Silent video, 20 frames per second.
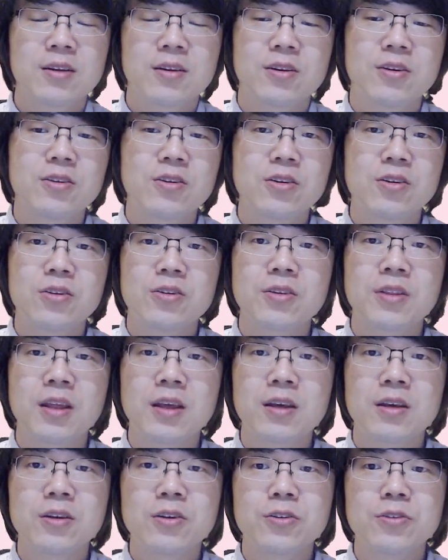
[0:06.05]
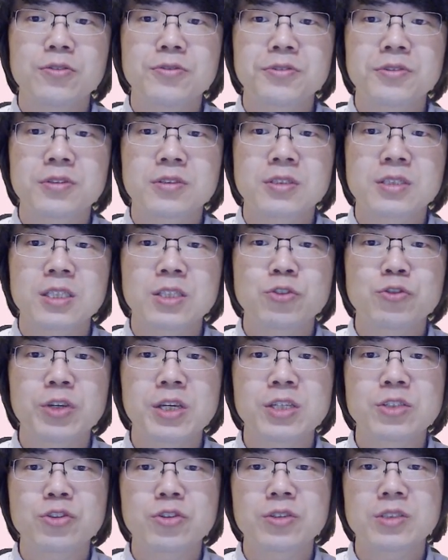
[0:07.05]
Now the
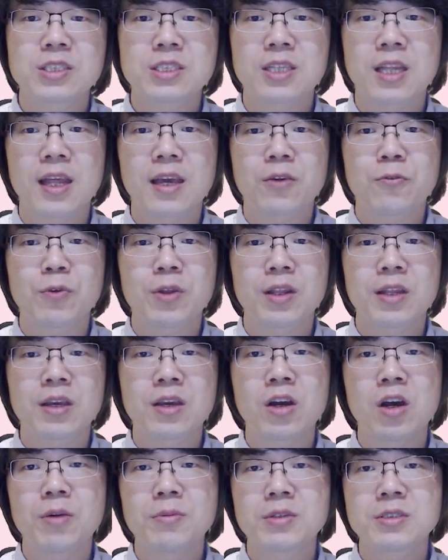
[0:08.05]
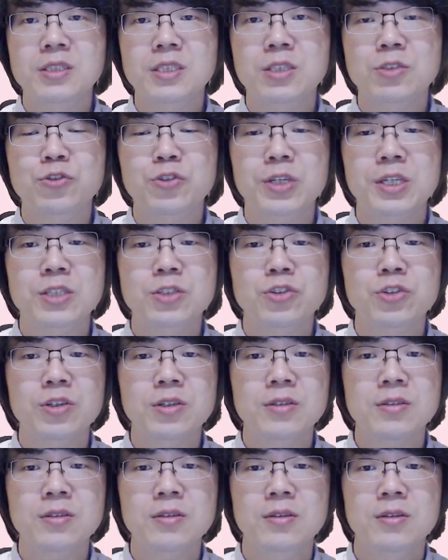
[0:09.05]
situation is like really common
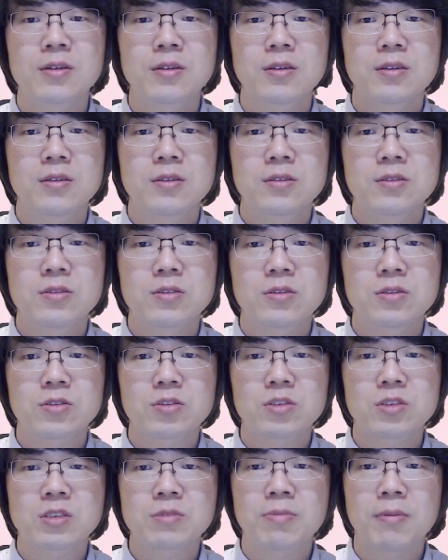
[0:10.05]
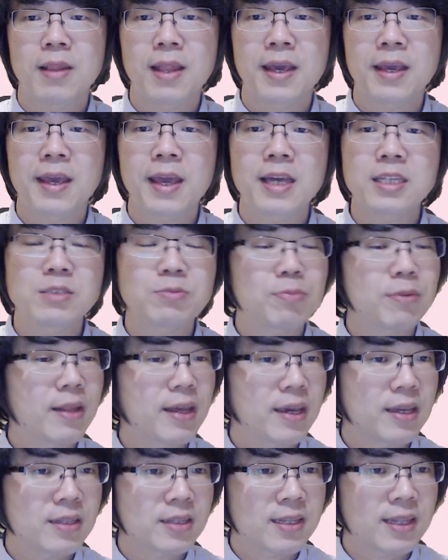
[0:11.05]
situation. Just black has
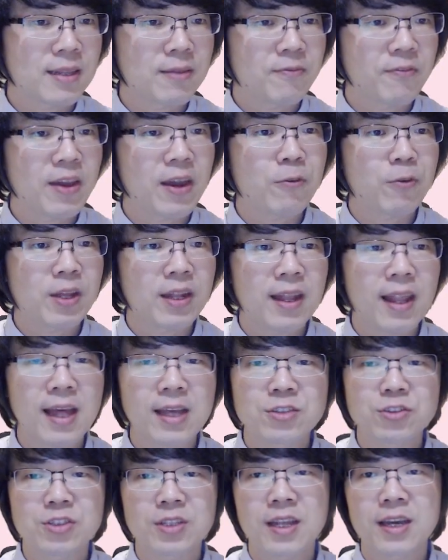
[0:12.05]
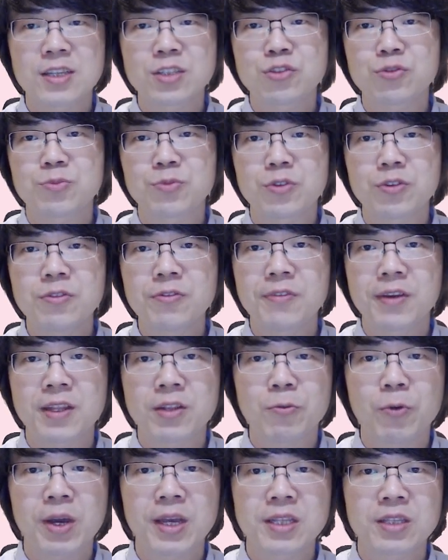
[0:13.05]
played a very large knight move
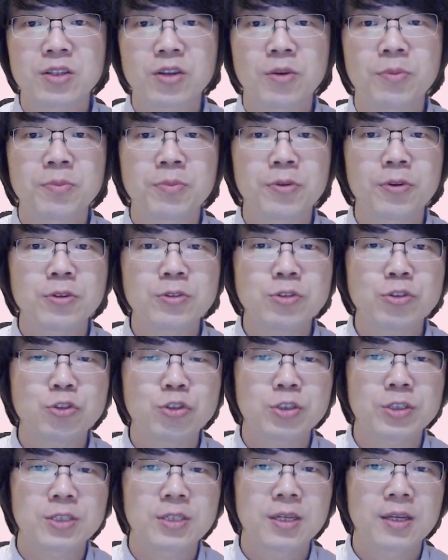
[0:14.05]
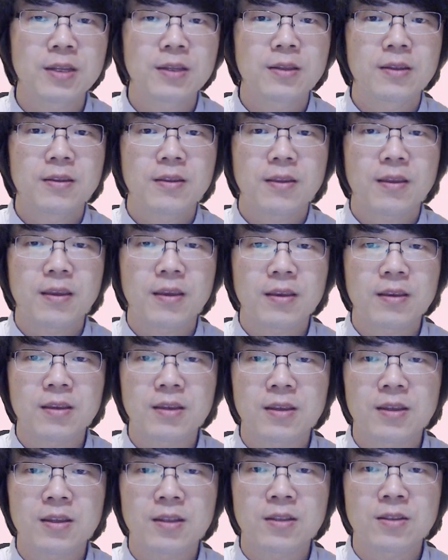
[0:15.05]
and white approach.
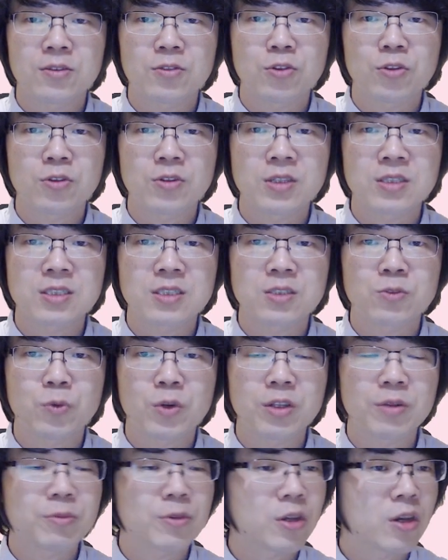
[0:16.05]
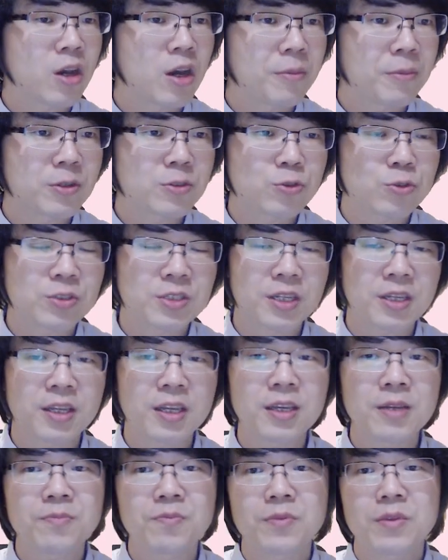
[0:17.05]
And this is one of the common joseki.